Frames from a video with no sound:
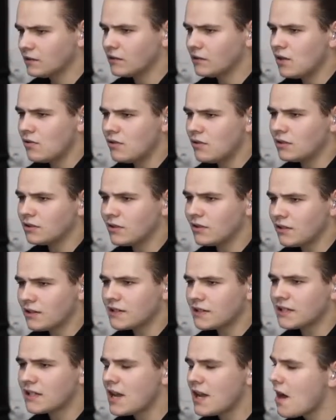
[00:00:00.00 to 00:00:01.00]
low
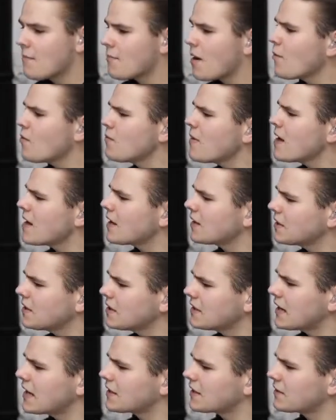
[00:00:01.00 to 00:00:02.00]
alert, but we'll make it to
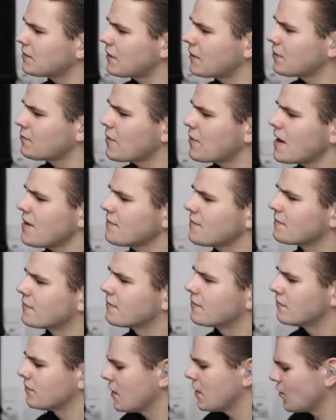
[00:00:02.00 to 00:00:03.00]
the next runway.
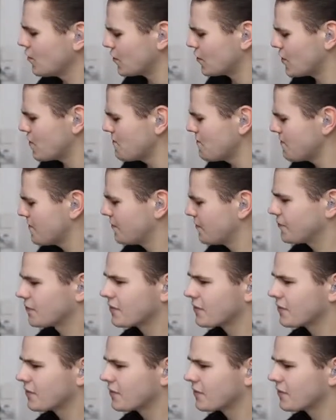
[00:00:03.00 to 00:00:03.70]
It'll do.